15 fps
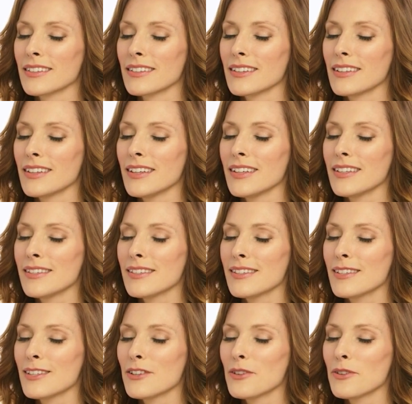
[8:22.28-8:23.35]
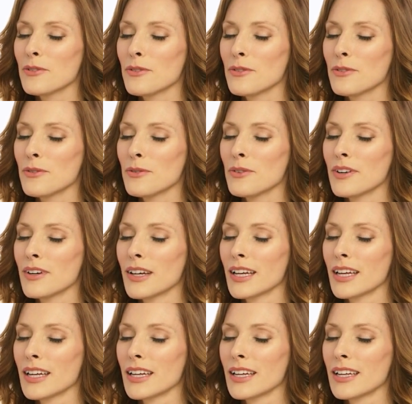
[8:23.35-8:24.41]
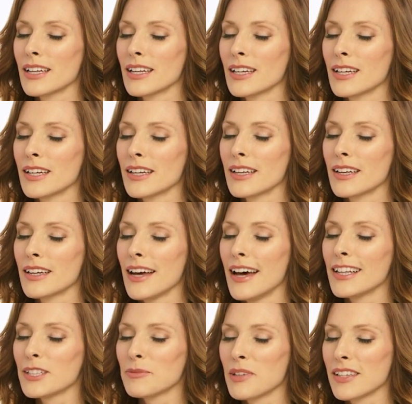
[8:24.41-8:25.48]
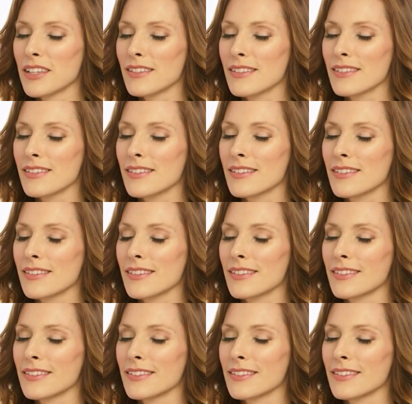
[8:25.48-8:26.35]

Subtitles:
these 2 elements